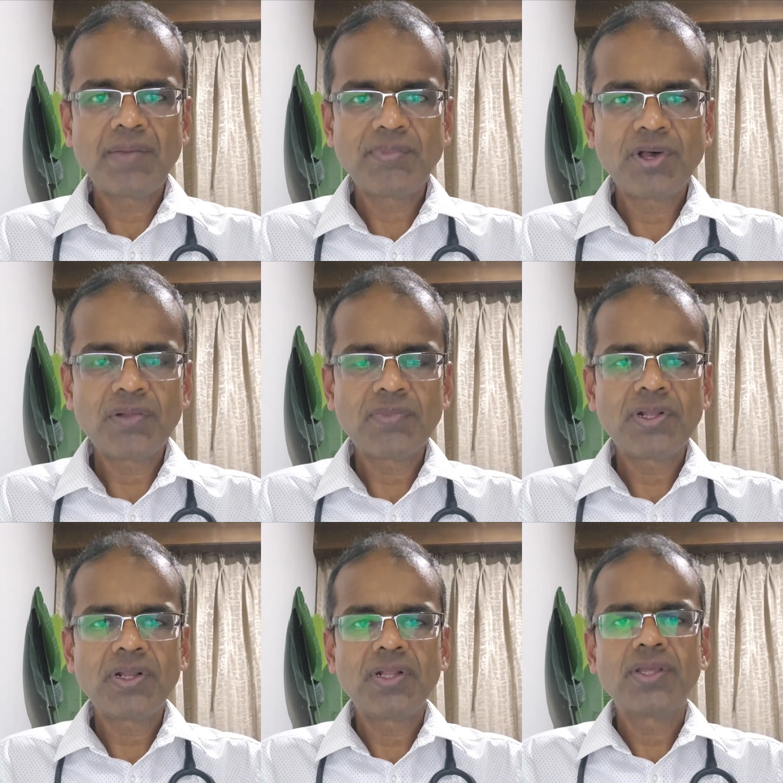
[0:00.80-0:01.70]

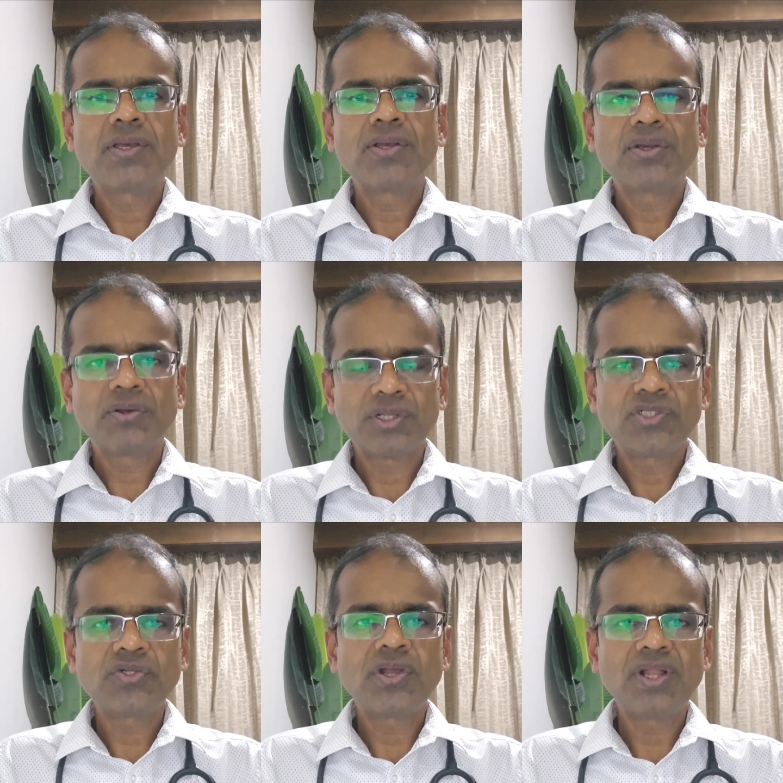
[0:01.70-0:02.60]
abnormal
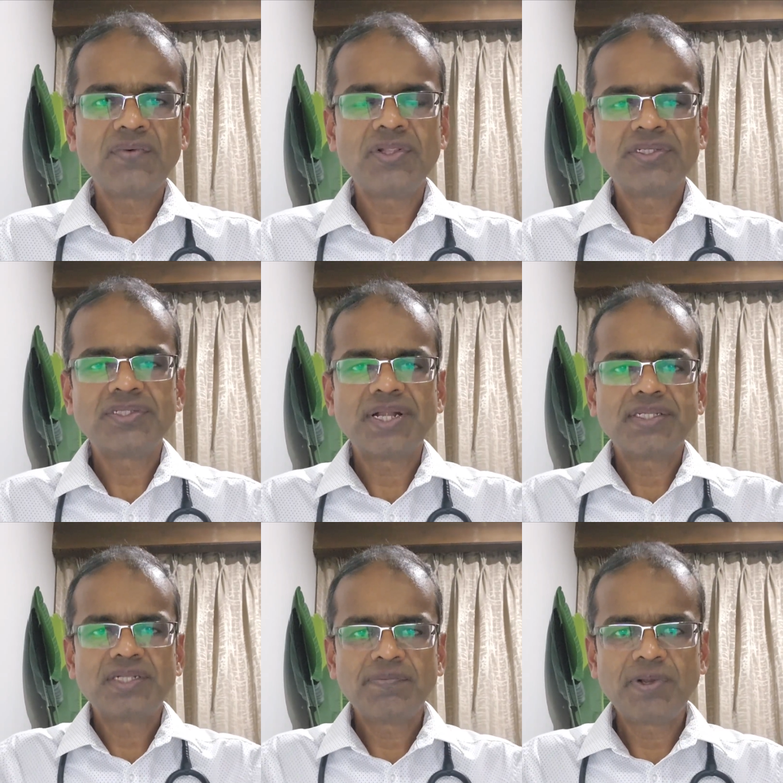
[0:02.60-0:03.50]
cholesterol levels,
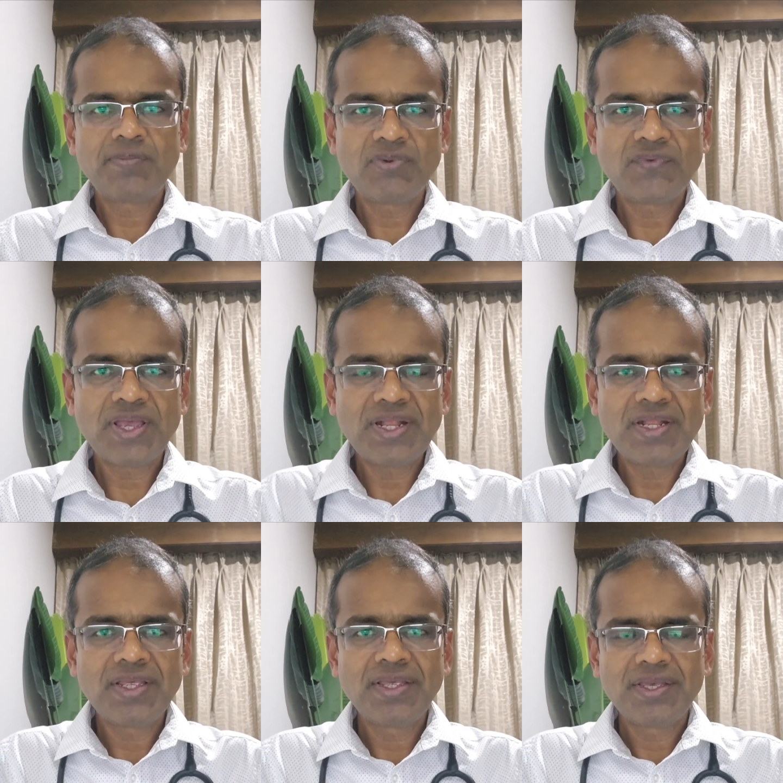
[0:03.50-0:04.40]
that is lipid profile,
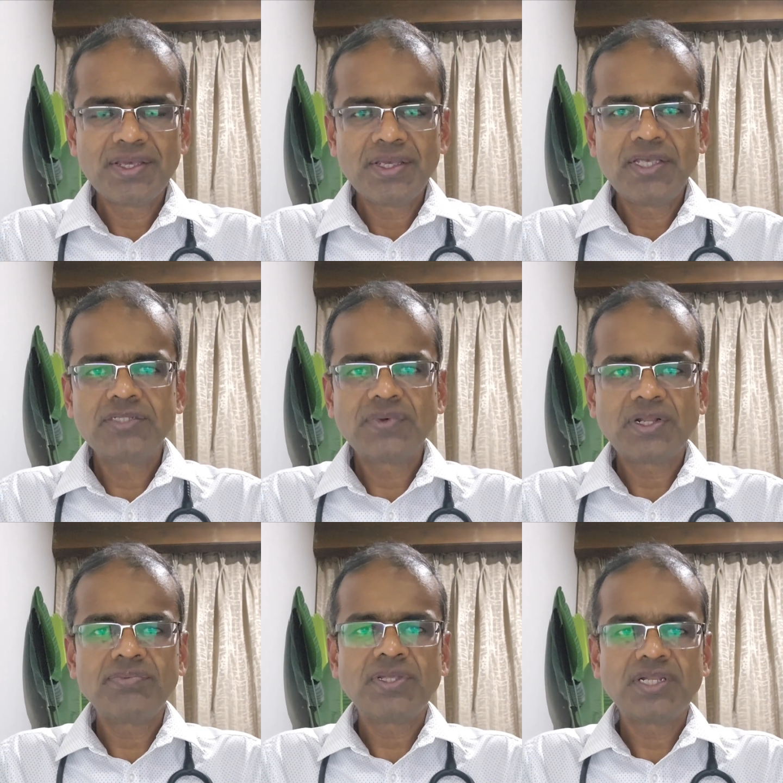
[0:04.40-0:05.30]
is
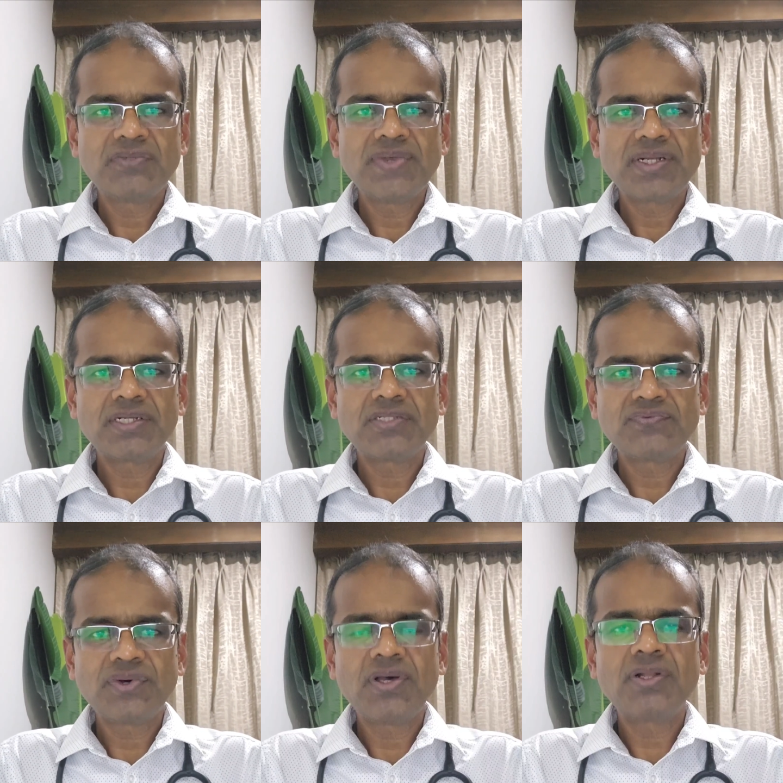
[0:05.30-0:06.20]
one of the risk
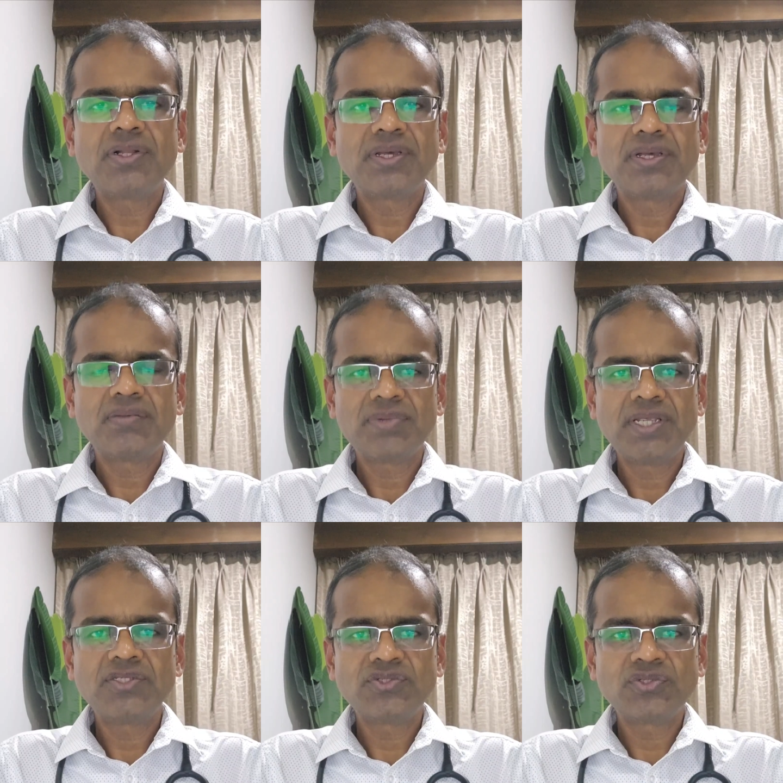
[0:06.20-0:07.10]
factors for uh,
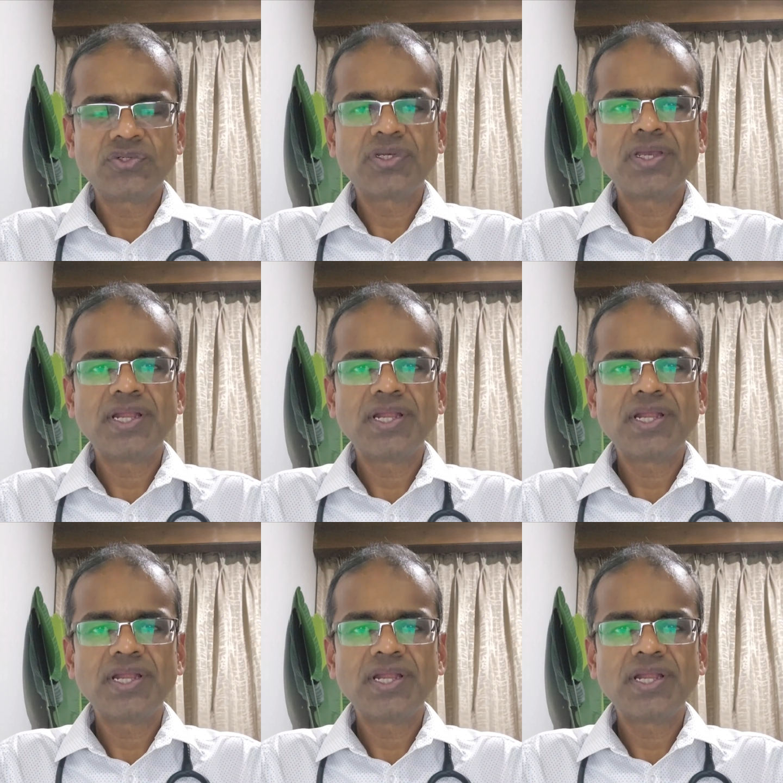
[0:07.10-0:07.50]
brain stroke.